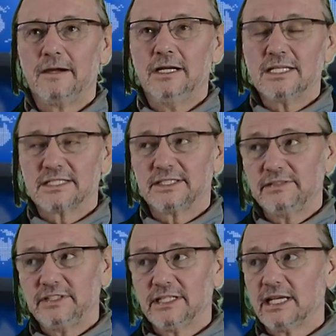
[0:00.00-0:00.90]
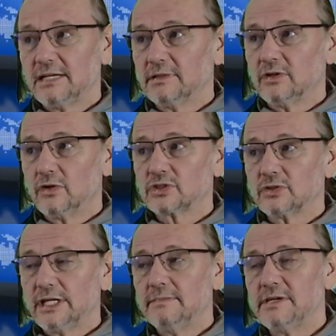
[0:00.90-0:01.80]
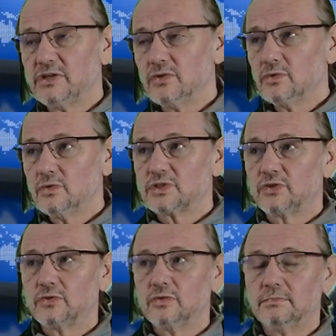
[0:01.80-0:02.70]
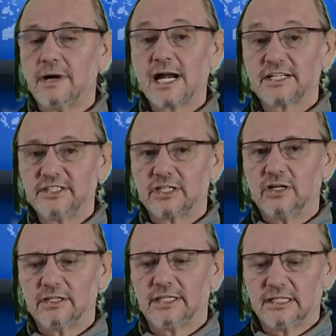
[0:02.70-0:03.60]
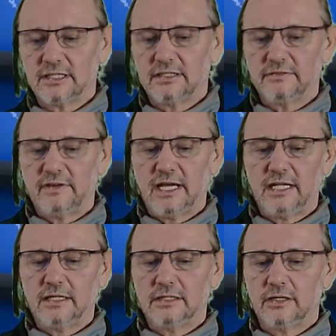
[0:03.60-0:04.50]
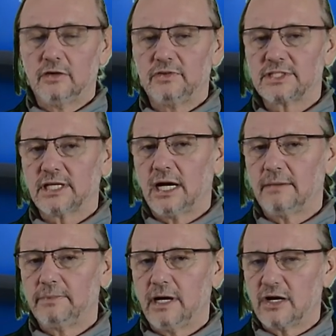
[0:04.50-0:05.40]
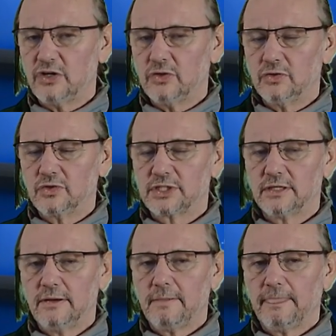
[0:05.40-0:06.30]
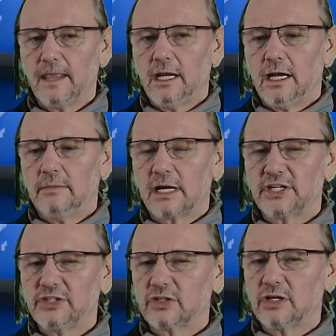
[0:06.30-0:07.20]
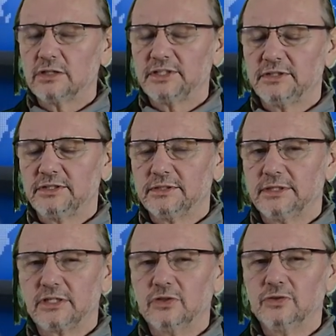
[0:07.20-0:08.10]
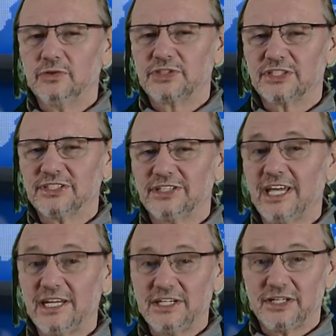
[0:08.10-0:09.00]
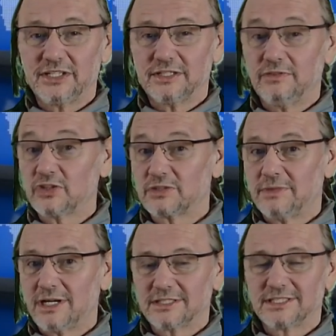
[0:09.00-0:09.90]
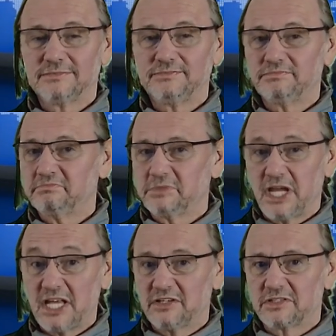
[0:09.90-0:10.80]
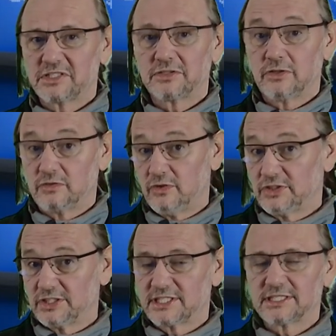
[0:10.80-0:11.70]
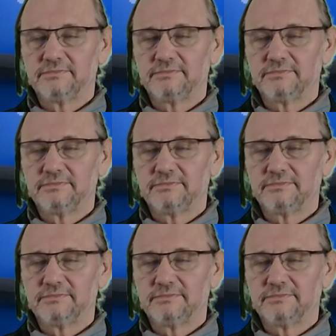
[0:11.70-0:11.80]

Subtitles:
Sensitivity label also can be used to mark the content when Office apps are used. Marking the content includes adding watermarks, headers, or footers.